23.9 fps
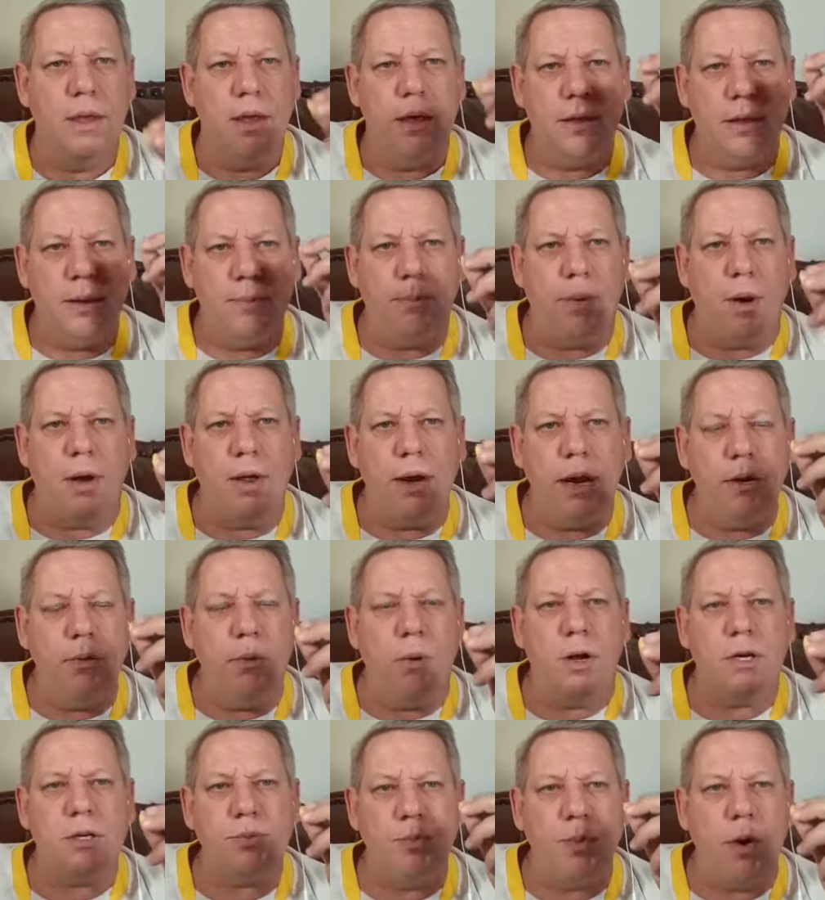The body
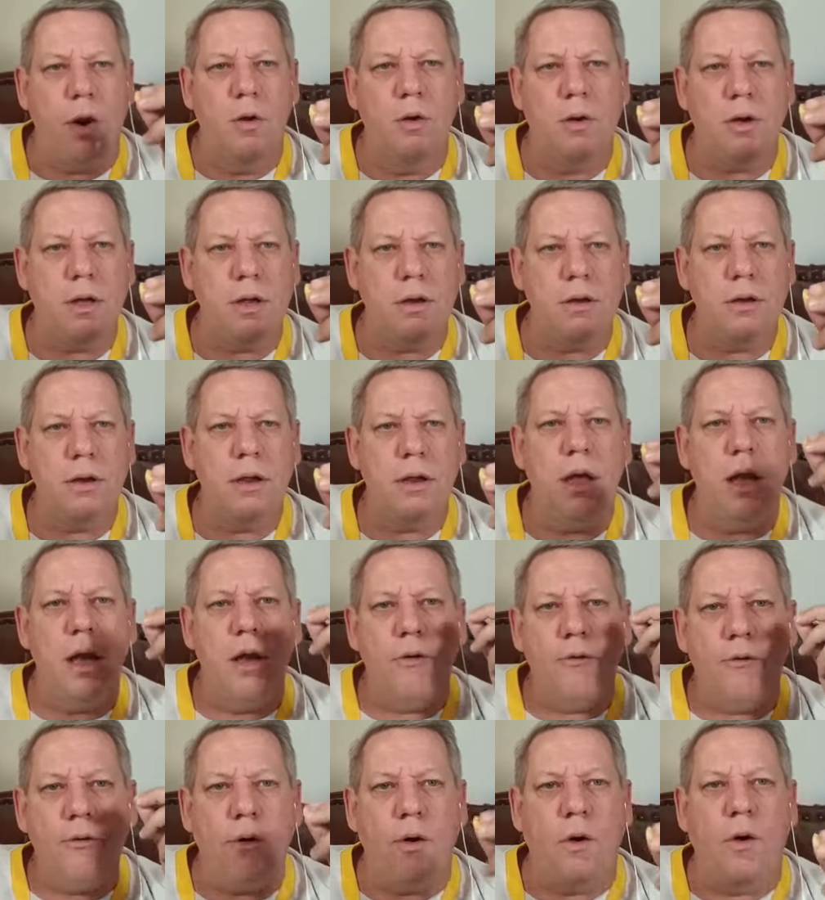was broken
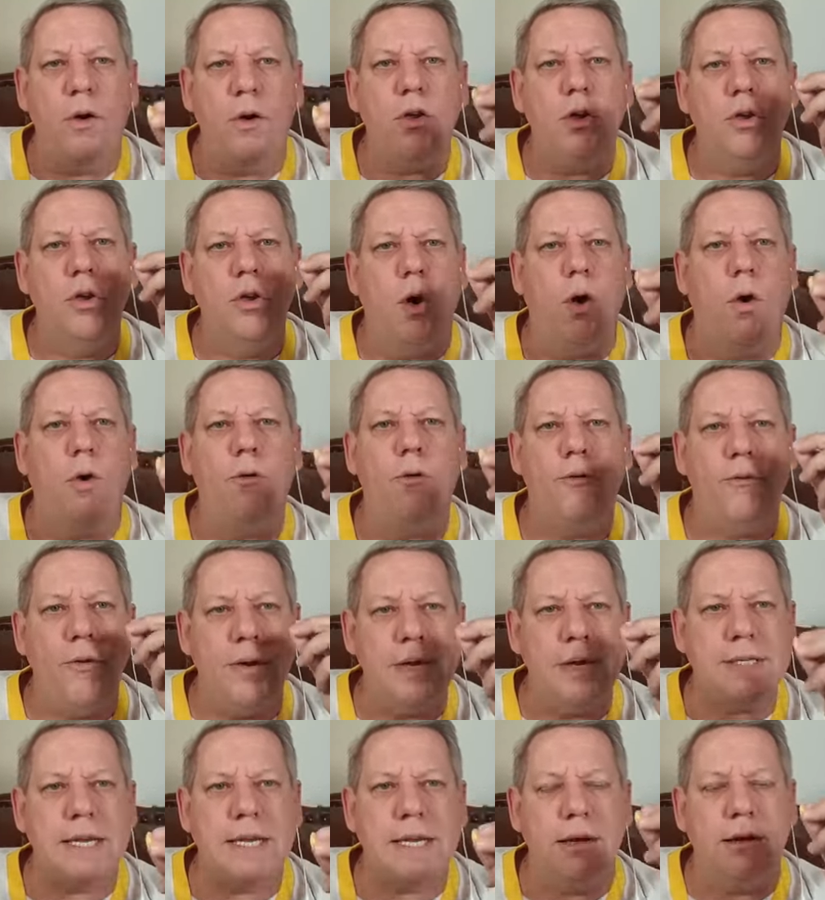for your
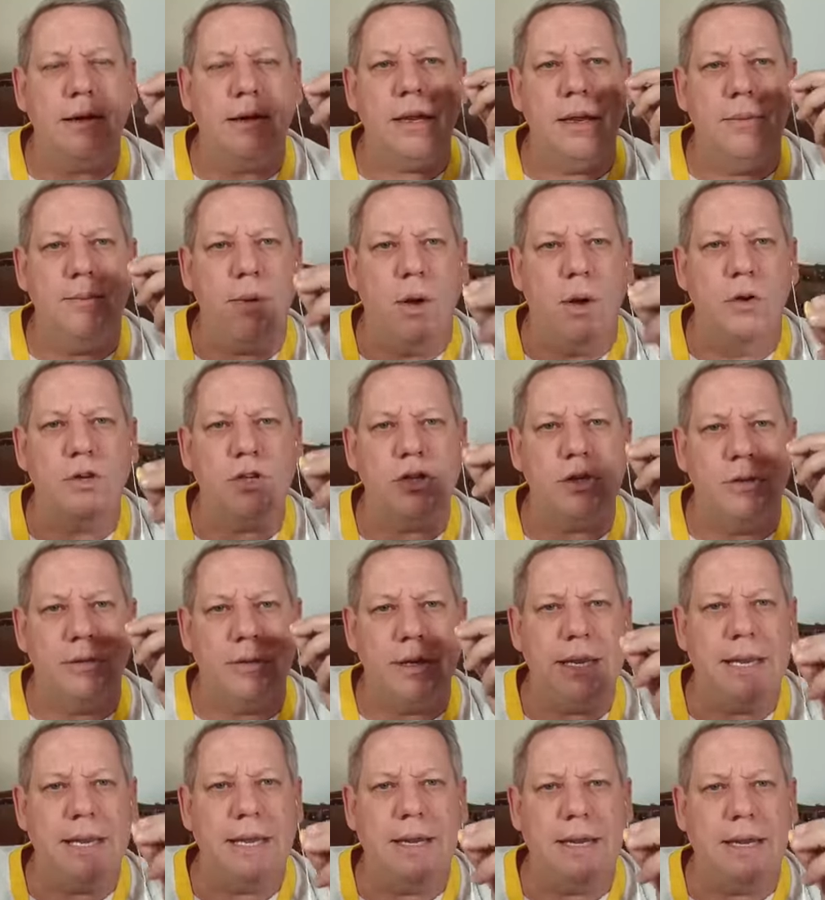physical, emotional
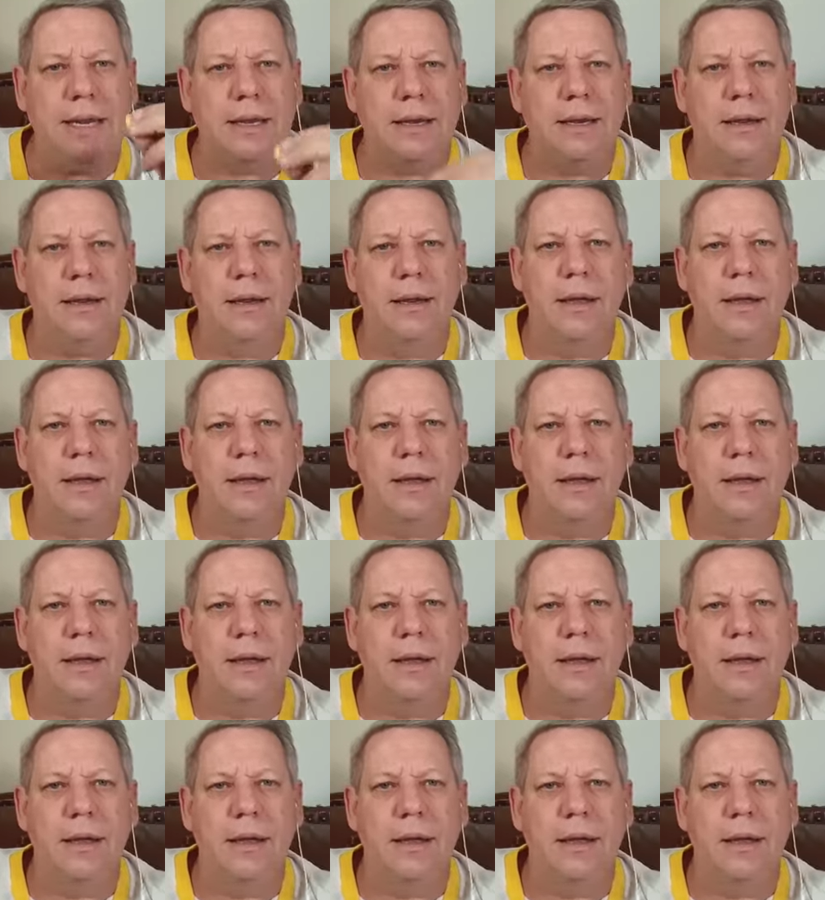healing.